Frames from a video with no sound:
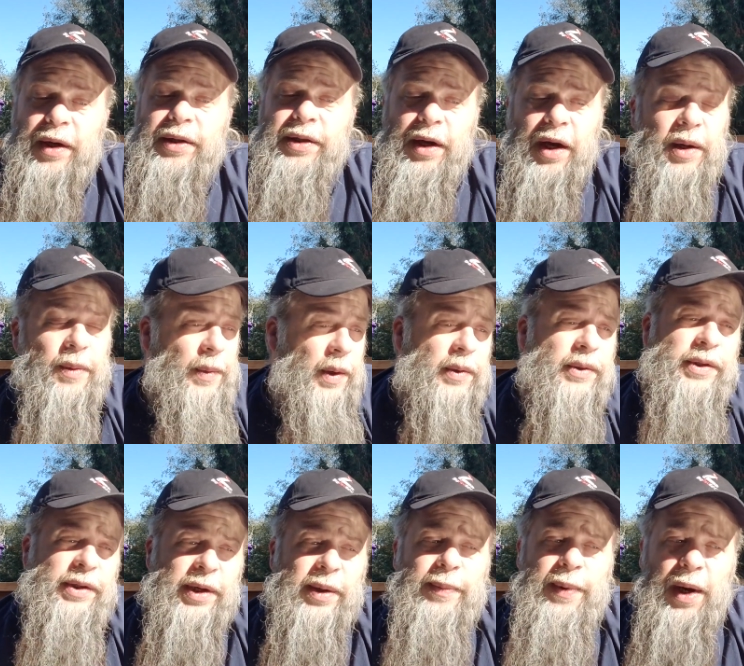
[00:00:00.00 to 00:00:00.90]
to talk
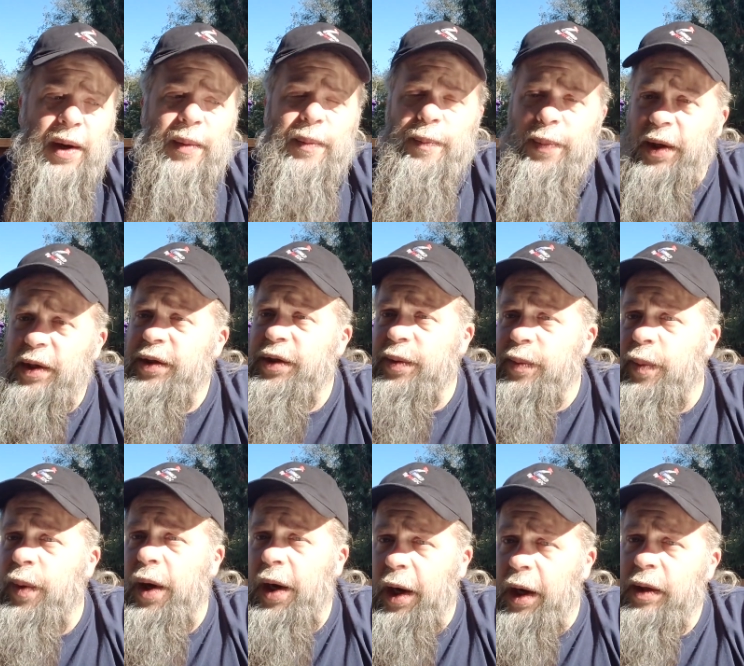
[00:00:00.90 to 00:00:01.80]
mostly about budget
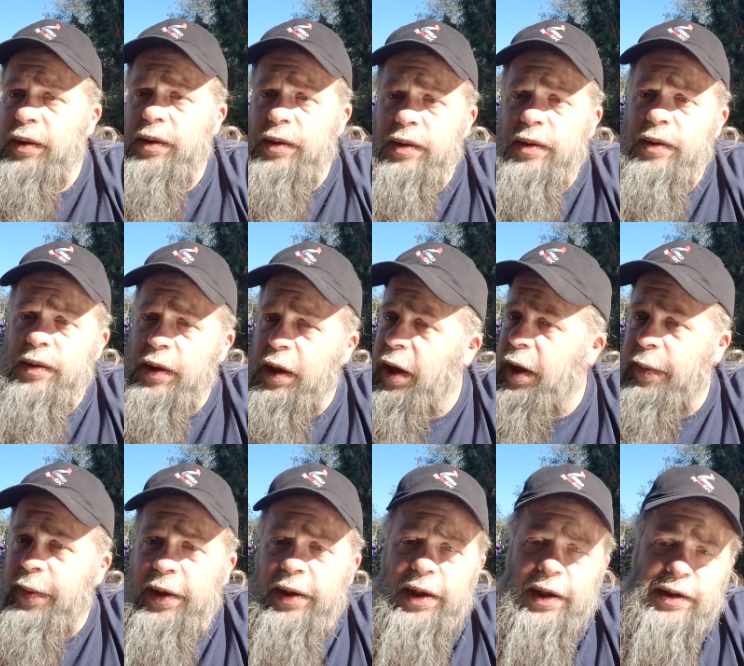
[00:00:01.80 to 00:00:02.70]
brands. I
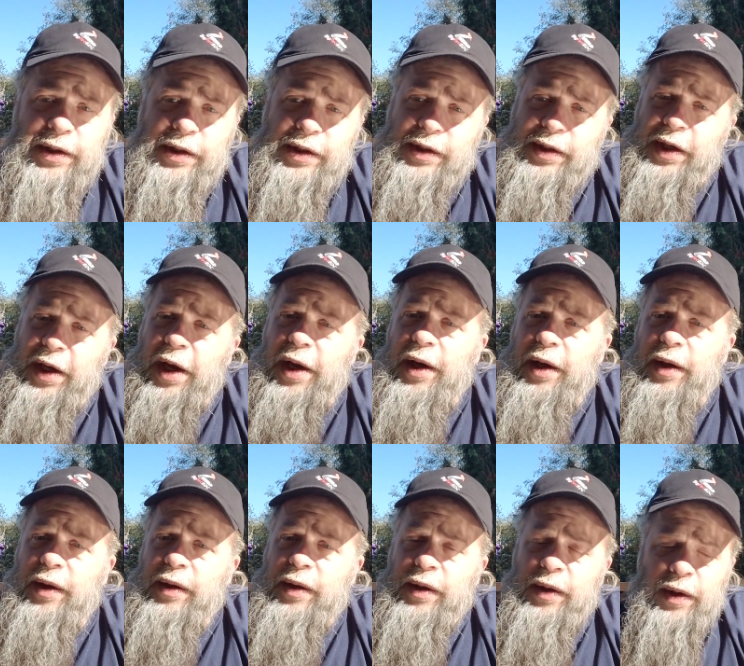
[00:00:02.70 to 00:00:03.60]
mean, that's just kind
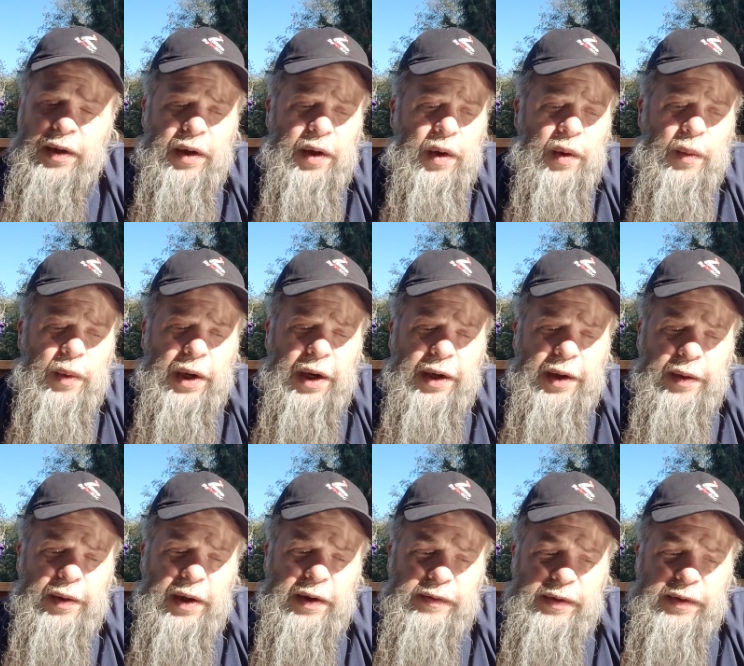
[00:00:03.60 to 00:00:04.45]
of what I do.